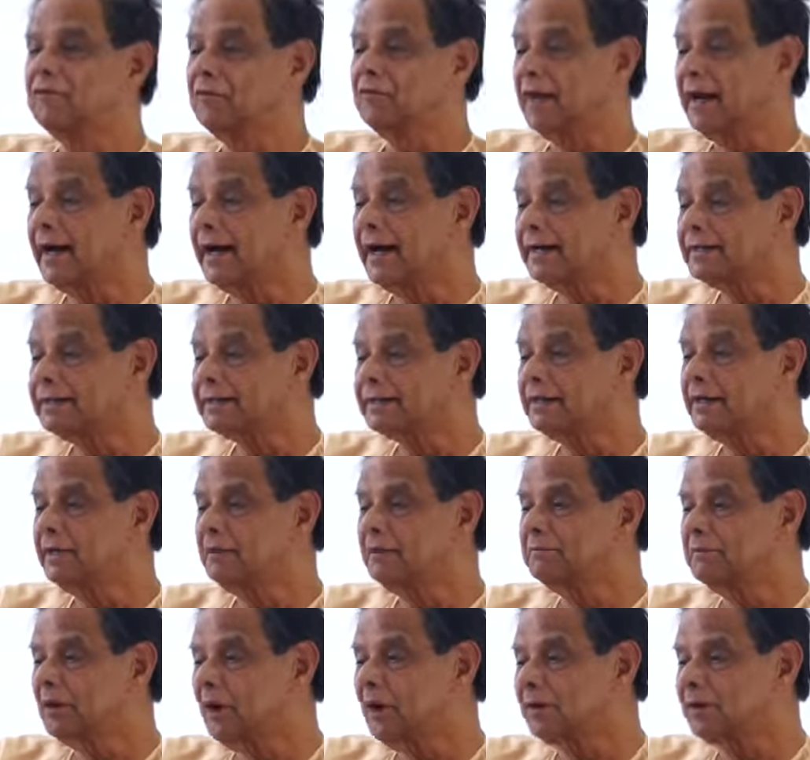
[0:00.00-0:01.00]
Vast
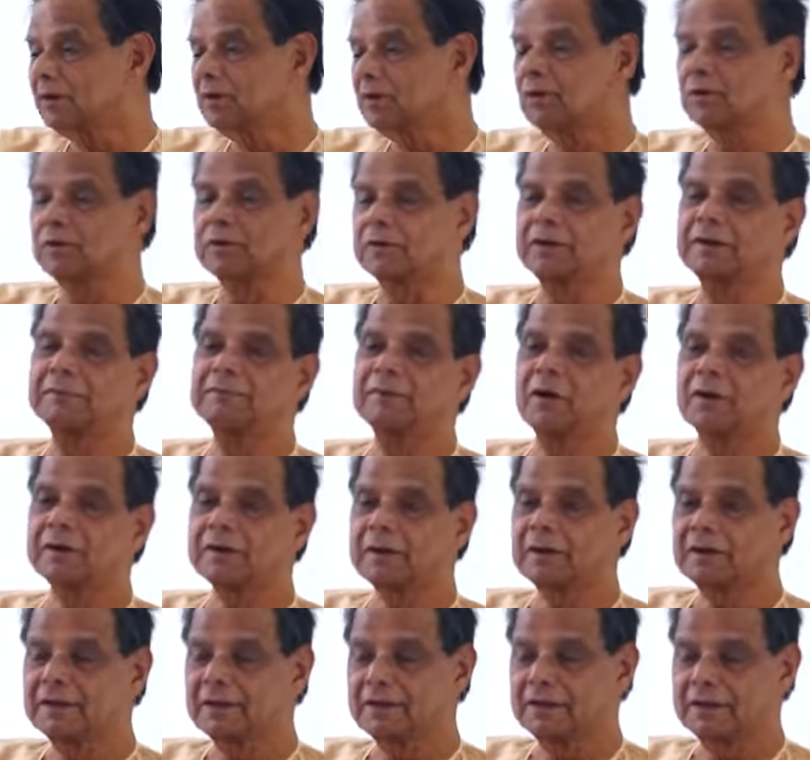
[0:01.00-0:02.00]
immortal look,
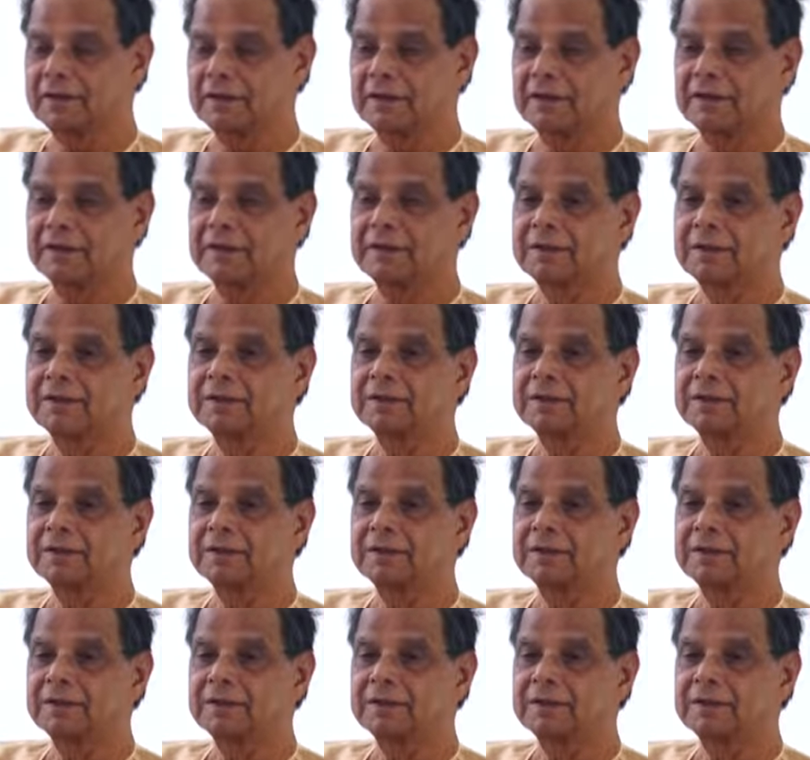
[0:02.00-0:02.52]
immortal, yeah.